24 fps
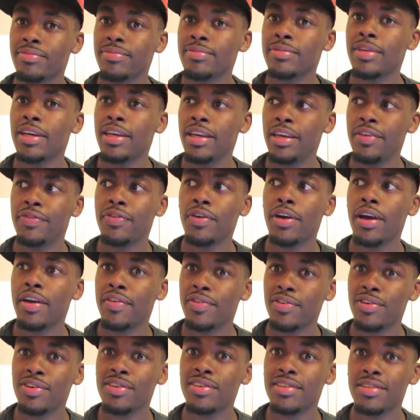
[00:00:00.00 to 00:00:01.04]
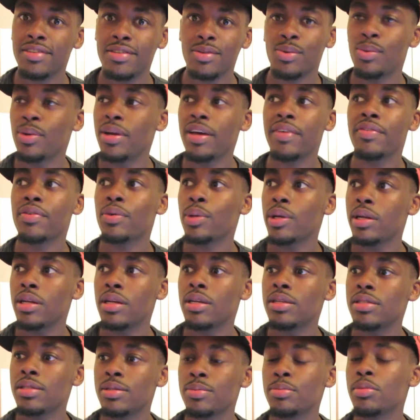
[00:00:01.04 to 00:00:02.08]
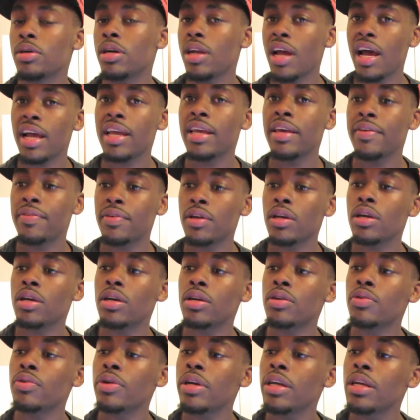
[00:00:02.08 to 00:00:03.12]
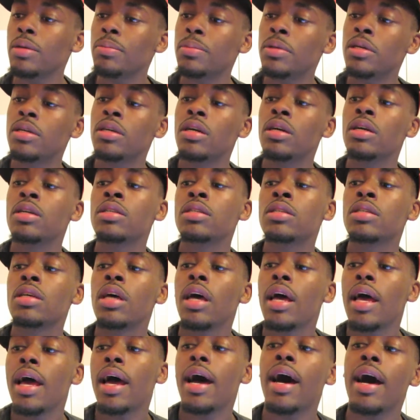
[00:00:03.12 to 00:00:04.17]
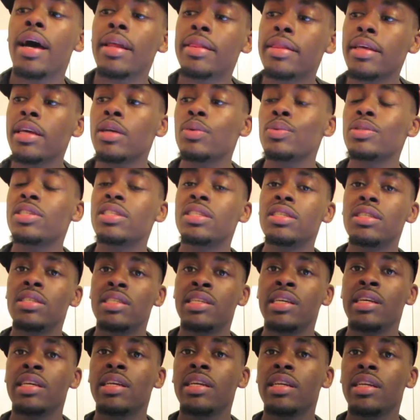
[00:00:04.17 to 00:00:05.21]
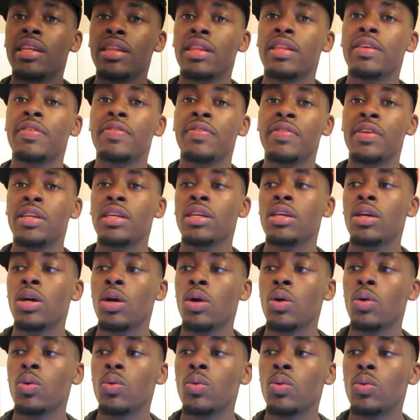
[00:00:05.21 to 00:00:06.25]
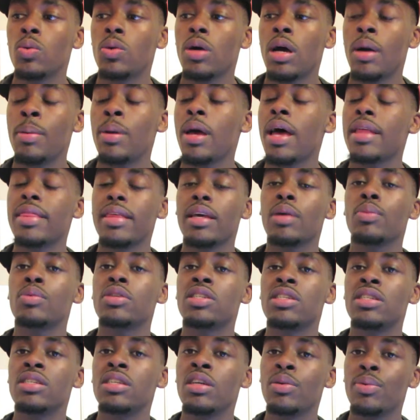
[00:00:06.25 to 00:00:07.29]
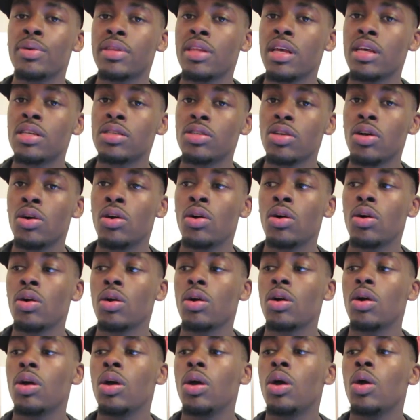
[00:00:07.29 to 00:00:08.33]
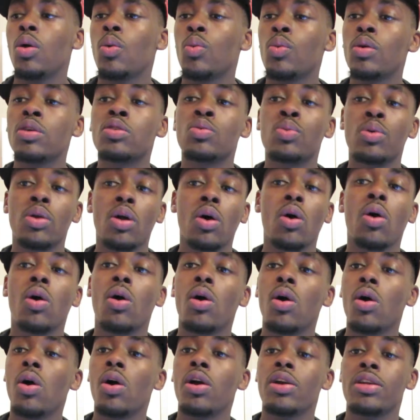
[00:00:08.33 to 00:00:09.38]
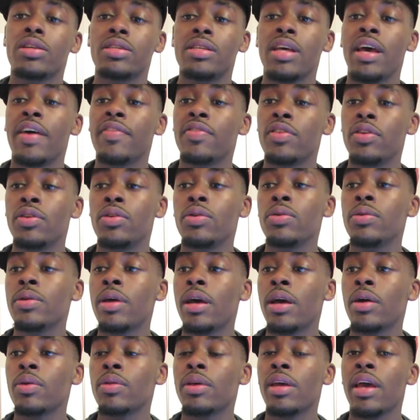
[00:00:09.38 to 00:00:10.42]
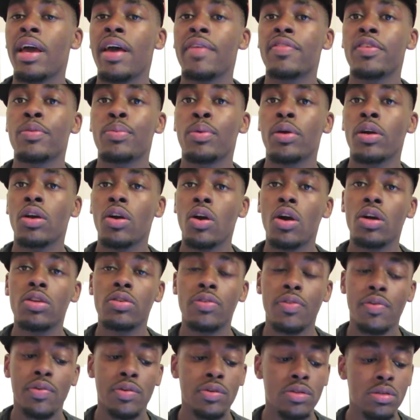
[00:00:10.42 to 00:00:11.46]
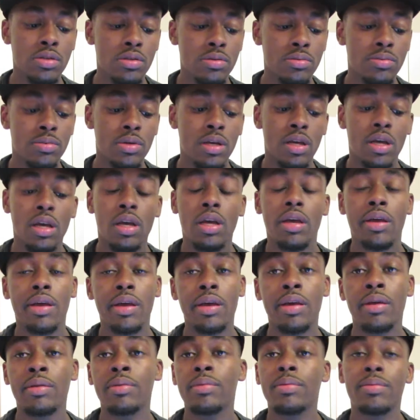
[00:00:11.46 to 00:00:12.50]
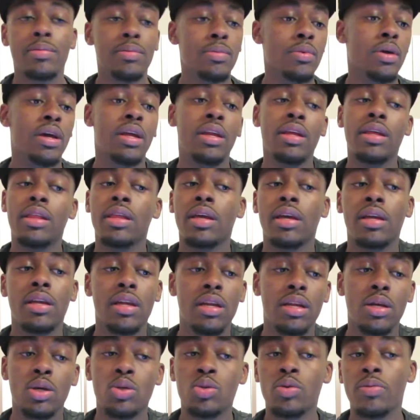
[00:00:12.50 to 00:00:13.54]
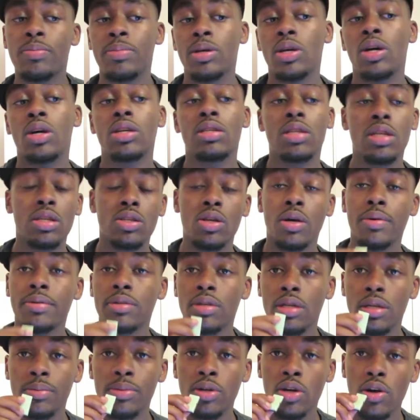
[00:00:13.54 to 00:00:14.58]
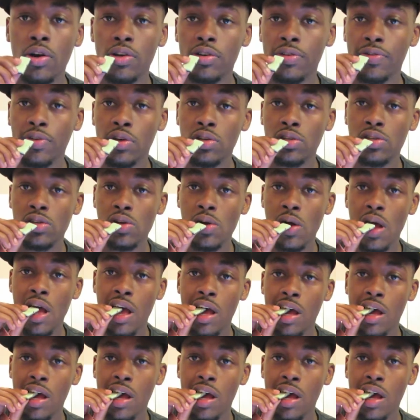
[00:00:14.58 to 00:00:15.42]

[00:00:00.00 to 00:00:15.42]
an E for effort, or whatever it is. But I give it a good grade because I think what she did in the video, I think what she did with that song was what all artists have to do now. They have to bring controversy. And anything that deals with Beyonce is always going to be controversial.